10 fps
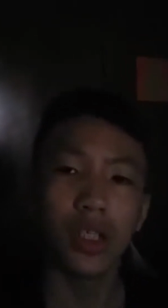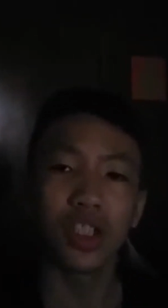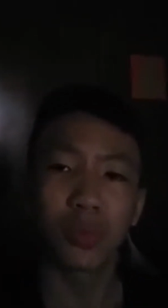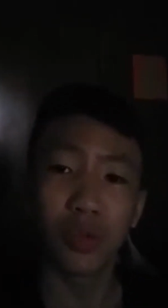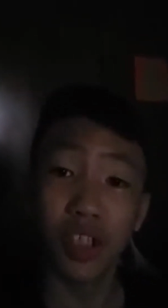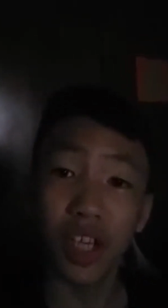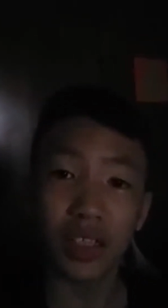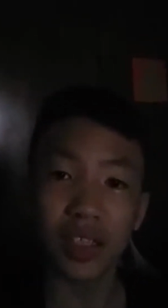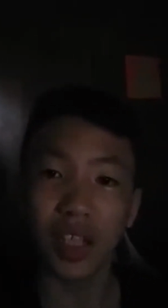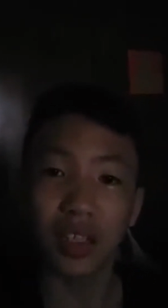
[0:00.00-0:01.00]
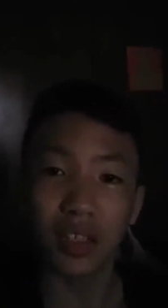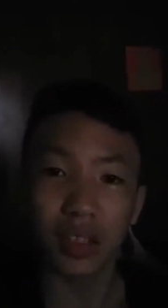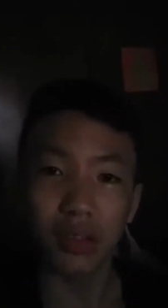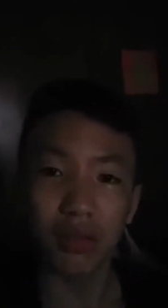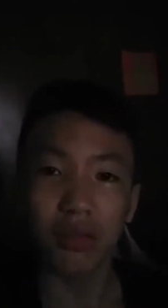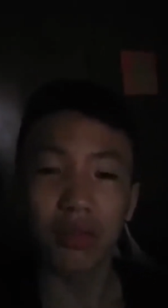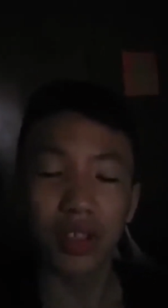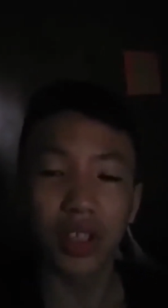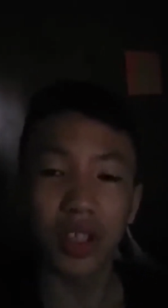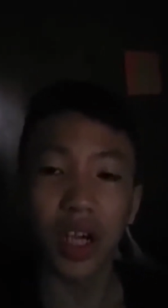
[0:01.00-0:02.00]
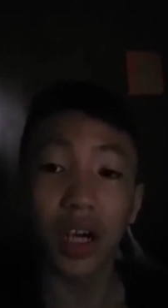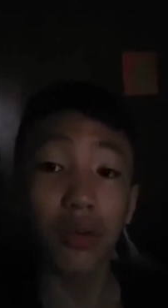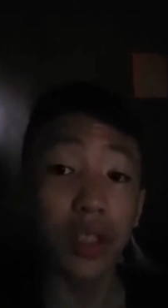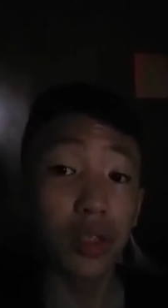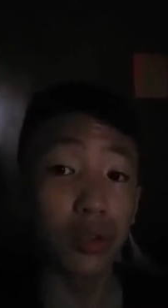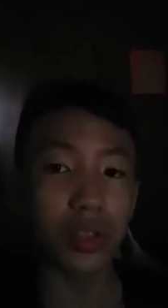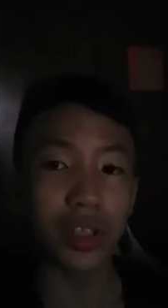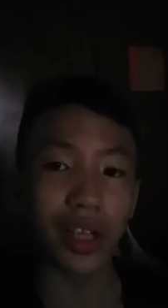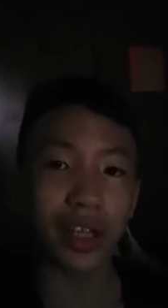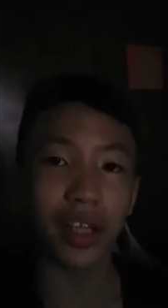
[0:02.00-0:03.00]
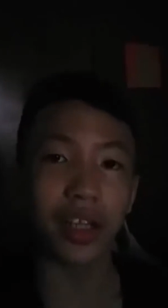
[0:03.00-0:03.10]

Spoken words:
just pretty excited to see how it looks like.